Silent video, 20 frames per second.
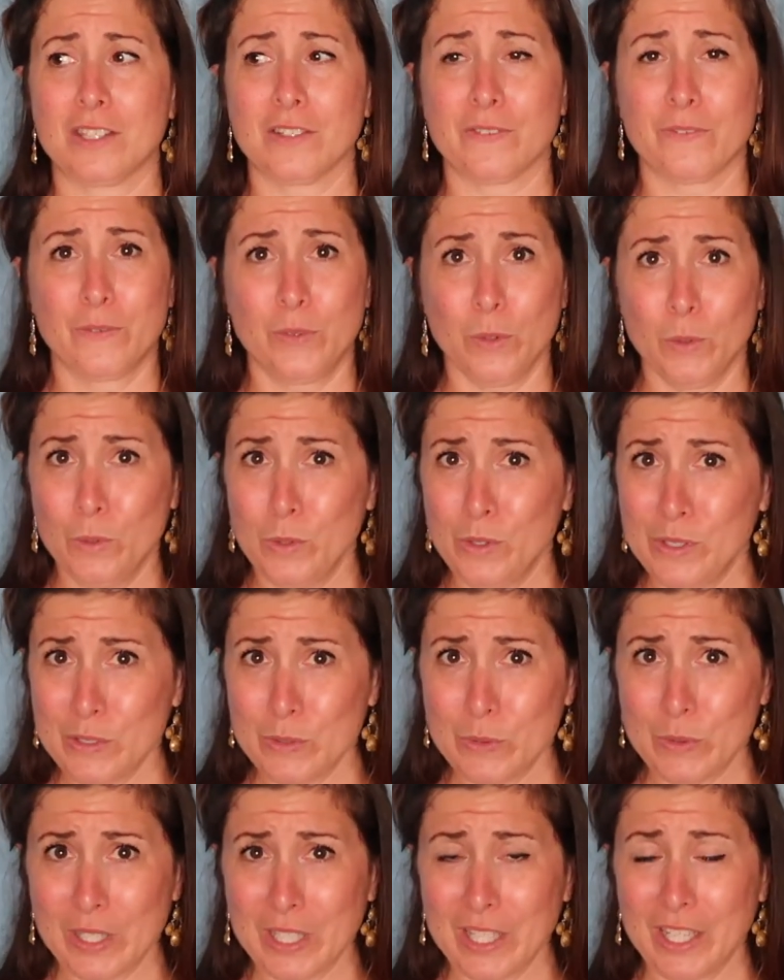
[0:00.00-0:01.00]
The food
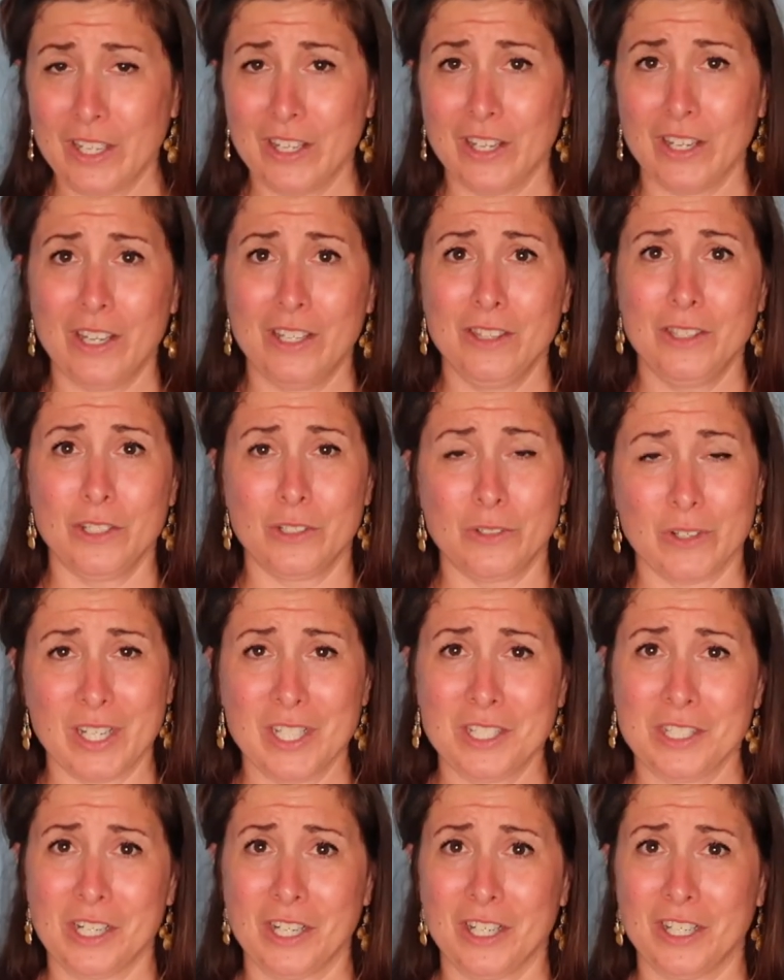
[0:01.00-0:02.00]
is really good, the
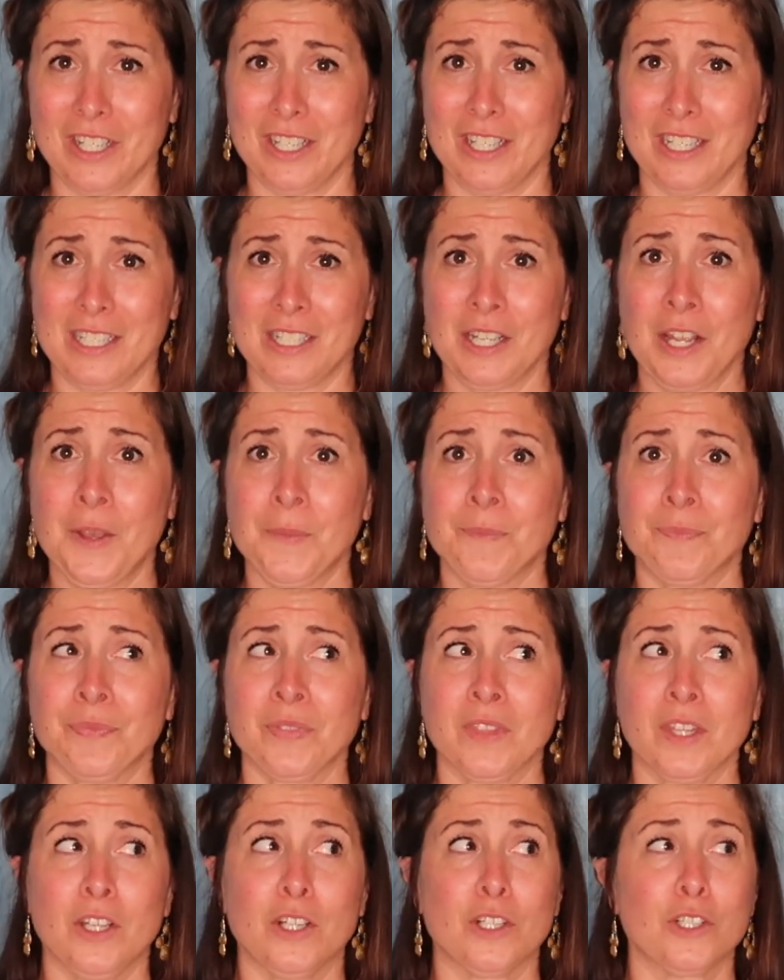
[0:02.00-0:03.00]
drinks are good.
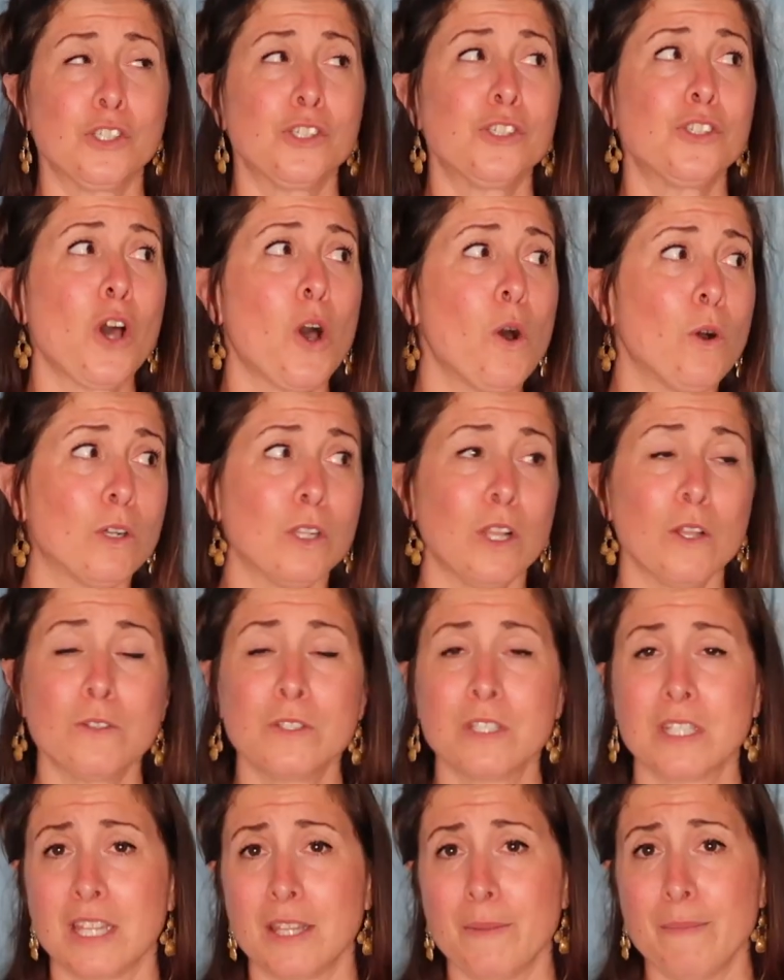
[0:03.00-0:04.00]
You're so
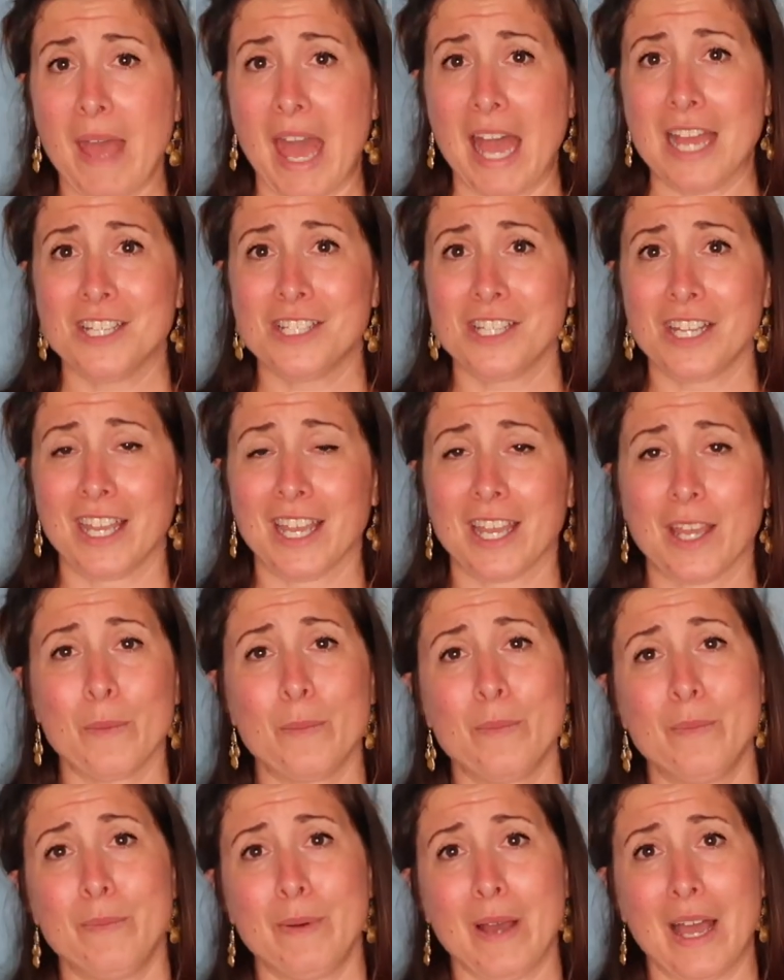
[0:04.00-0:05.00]
close to the magic,
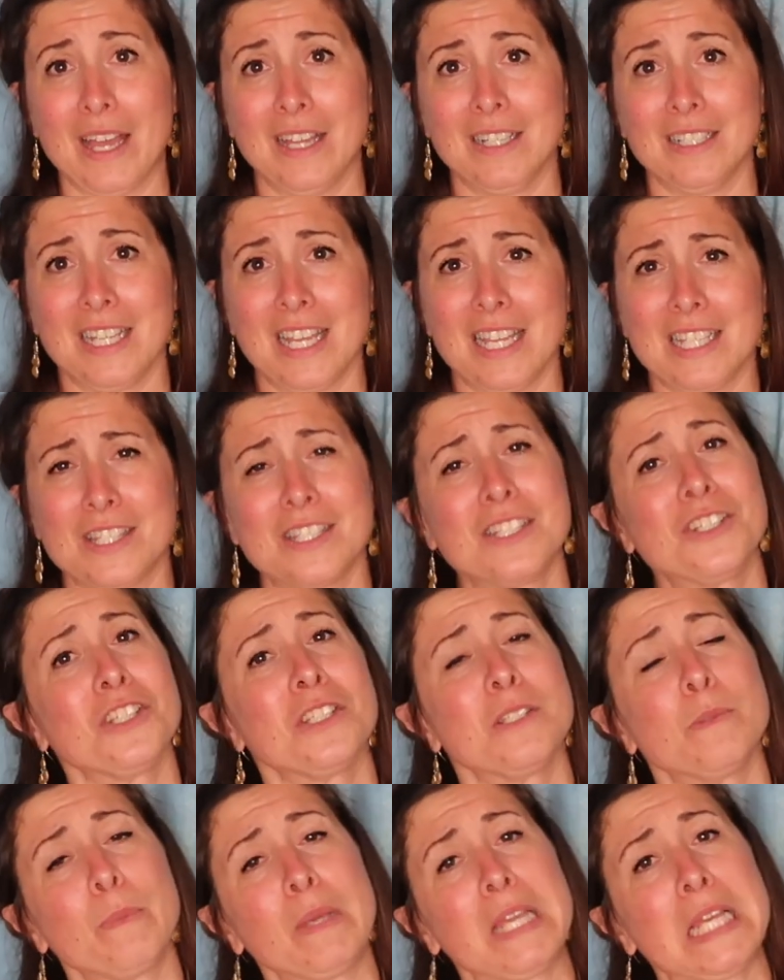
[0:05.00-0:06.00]
but it's
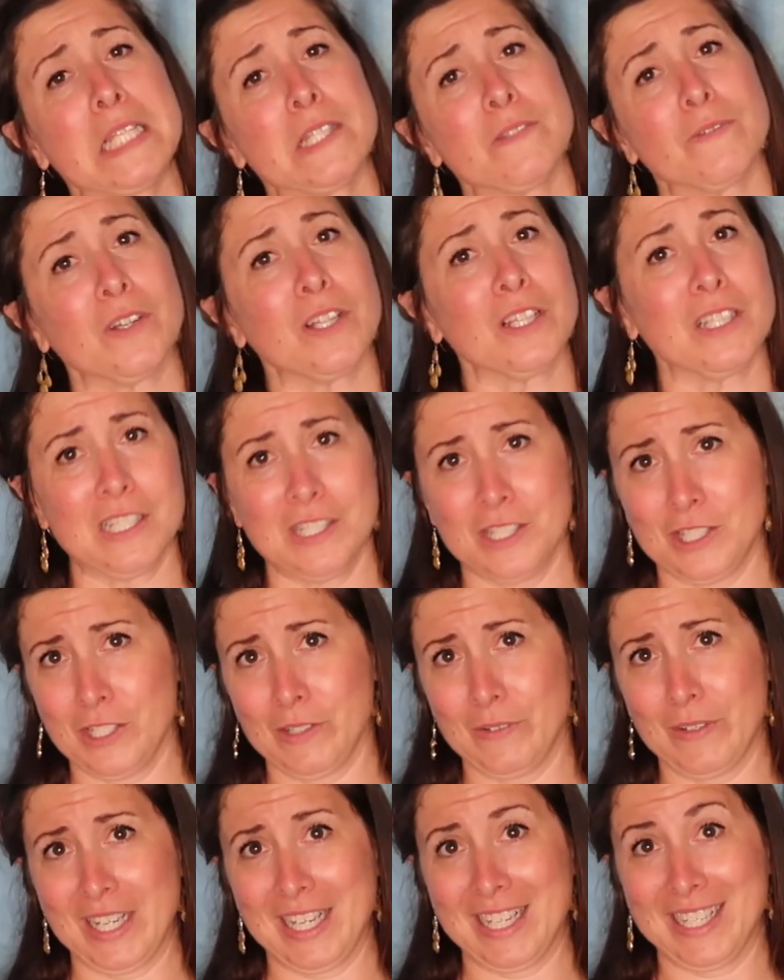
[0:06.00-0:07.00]
just peaceful and
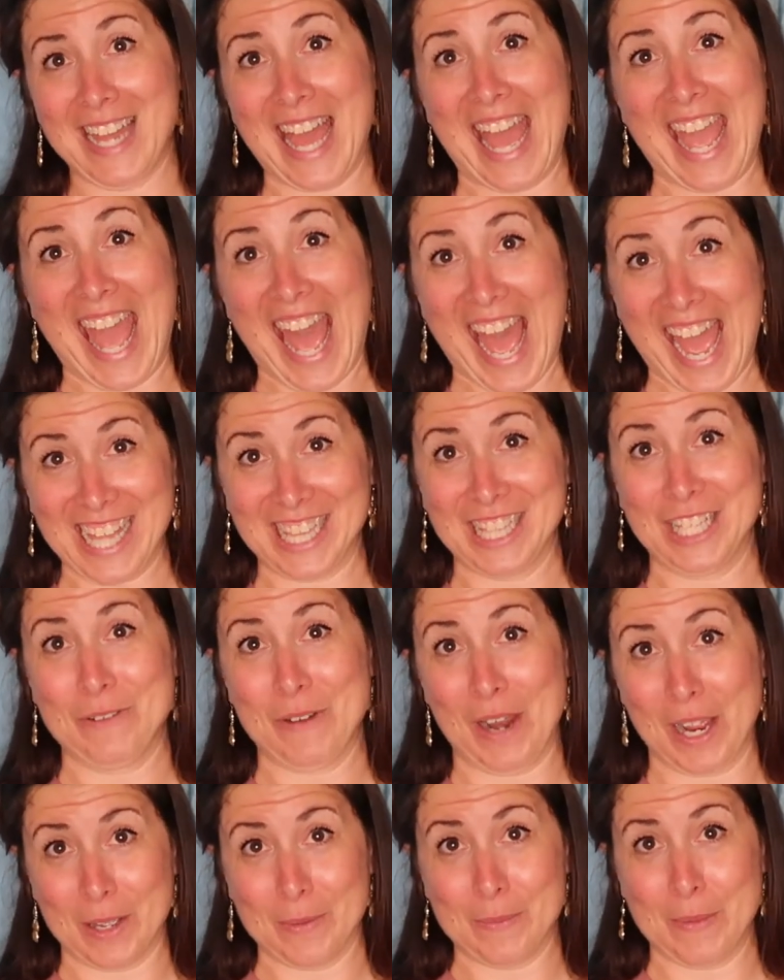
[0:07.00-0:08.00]
serene. I highly
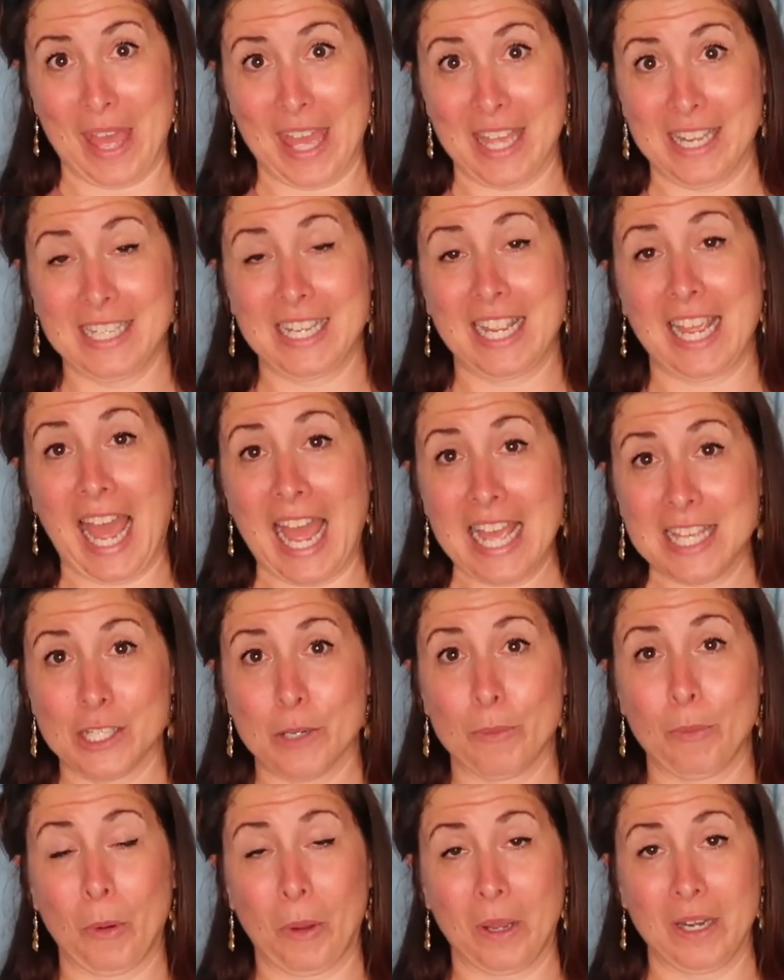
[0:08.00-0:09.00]
recommend
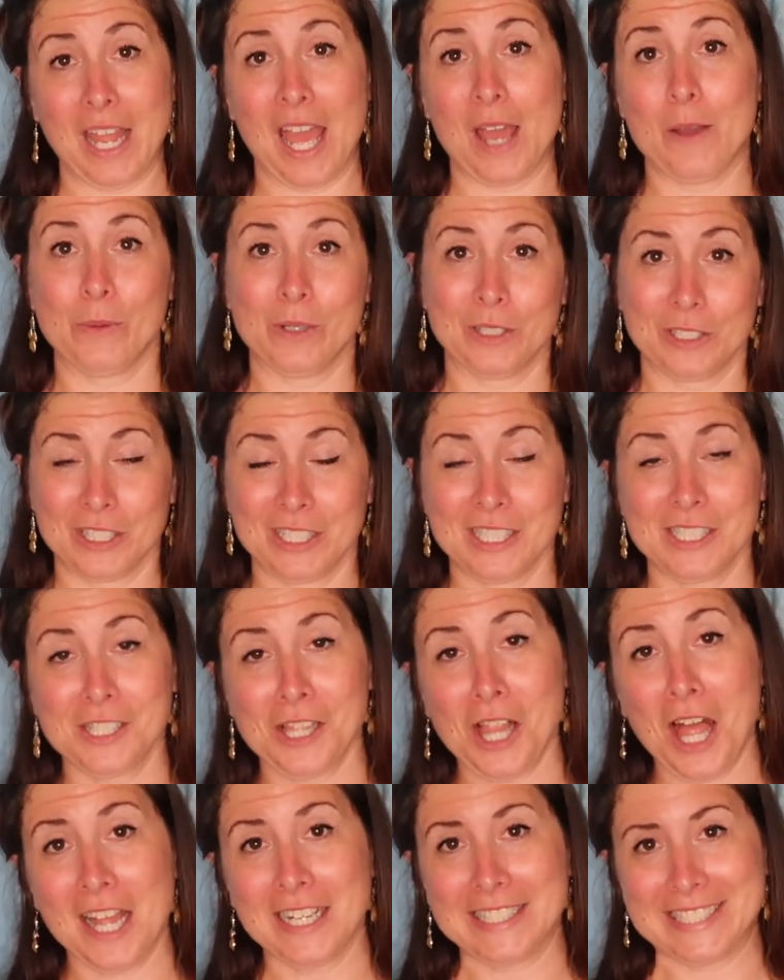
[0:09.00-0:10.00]
Geyser Point at Wilderness
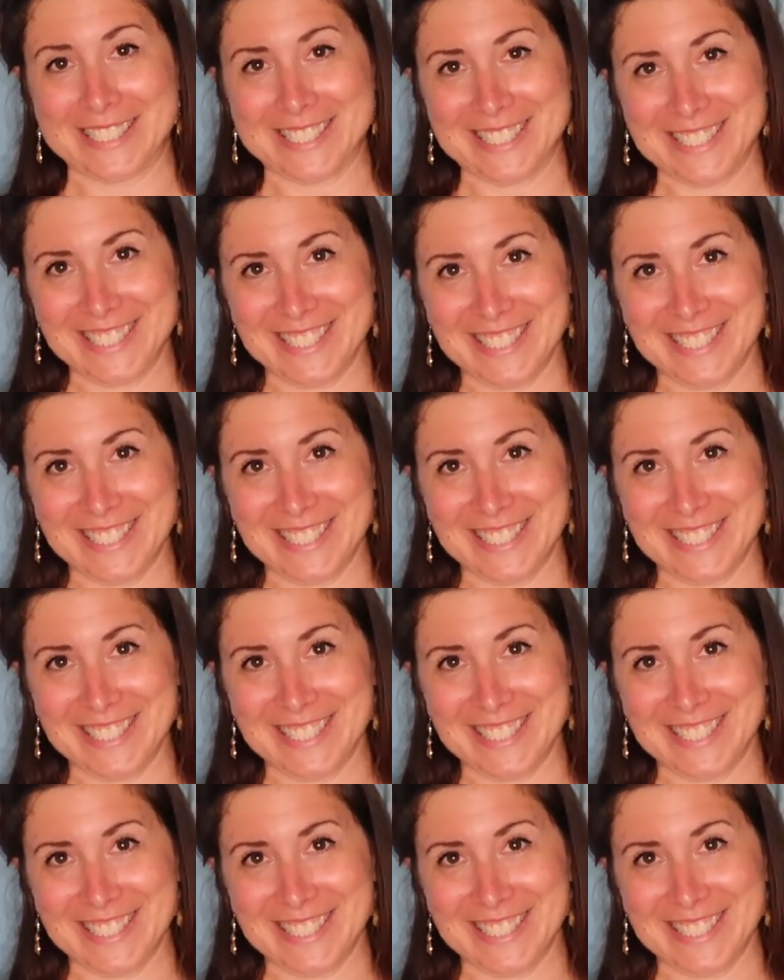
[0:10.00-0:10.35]
Lodge.